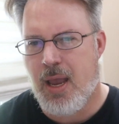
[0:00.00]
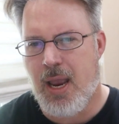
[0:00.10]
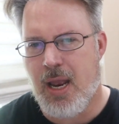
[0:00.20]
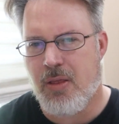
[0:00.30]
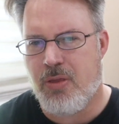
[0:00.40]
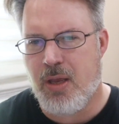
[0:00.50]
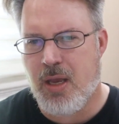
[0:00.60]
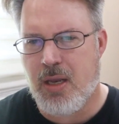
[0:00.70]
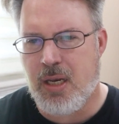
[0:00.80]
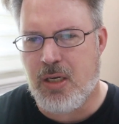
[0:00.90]
And
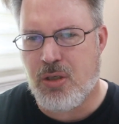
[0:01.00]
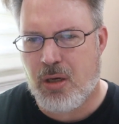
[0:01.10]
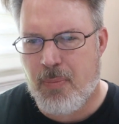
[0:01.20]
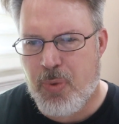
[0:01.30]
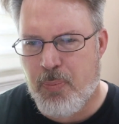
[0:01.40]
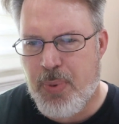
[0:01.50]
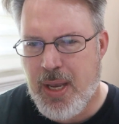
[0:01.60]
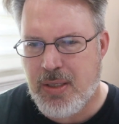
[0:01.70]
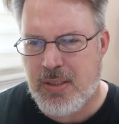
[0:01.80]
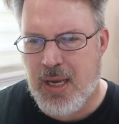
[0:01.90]
then he took up the
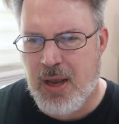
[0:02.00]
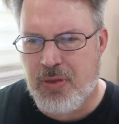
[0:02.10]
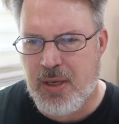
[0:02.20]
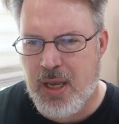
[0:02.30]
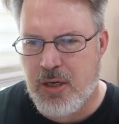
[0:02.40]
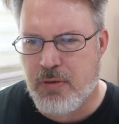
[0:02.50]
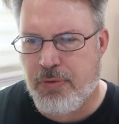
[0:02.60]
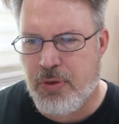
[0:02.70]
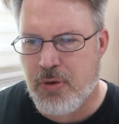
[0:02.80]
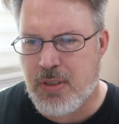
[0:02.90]
bass at the age of
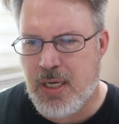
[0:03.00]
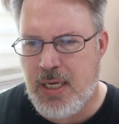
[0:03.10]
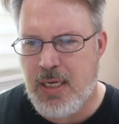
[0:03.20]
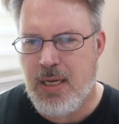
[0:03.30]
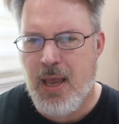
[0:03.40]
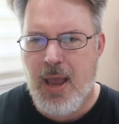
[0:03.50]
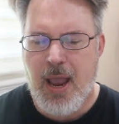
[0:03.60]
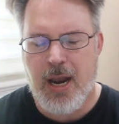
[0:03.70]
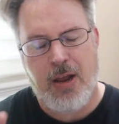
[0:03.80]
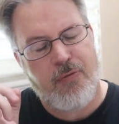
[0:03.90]
13,
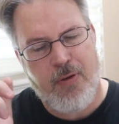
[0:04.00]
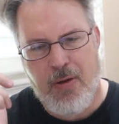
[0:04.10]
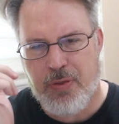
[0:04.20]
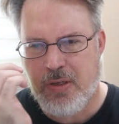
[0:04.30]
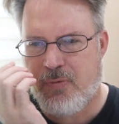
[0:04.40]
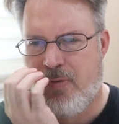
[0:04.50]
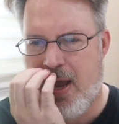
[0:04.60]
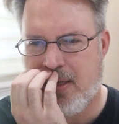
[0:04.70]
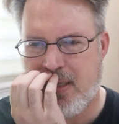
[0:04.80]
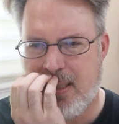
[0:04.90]
and I found this
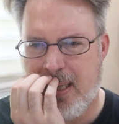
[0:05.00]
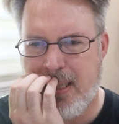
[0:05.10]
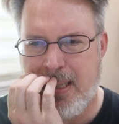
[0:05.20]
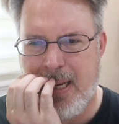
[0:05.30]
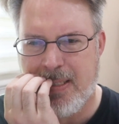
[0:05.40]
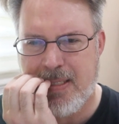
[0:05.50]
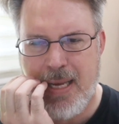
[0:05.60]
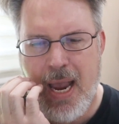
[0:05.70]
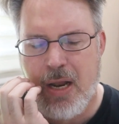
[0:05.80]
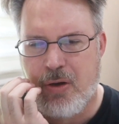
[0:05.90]
fascinating and
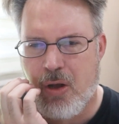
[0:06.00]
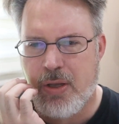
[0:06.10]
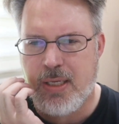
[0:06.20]
sad, y'all.